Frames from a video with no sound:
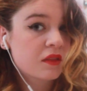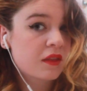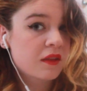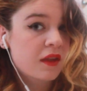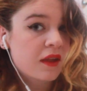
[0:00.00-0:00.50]

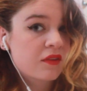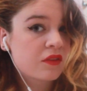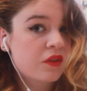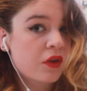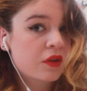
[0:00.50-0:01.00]
then
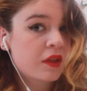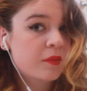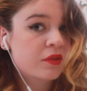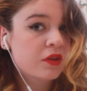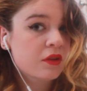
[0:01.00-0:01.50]
that's totally
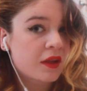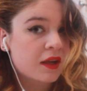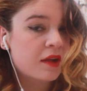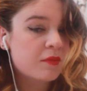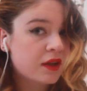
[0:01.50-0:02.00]
up to you.
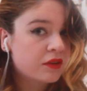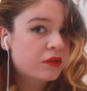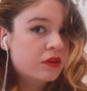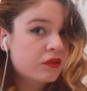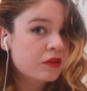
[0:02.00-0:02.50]
Like, I might
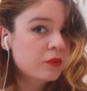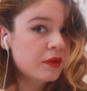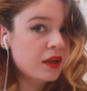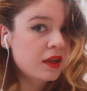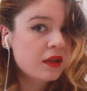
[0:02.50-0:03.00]
do this little
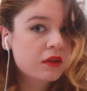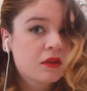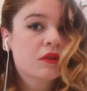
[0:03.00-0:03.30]
bit here.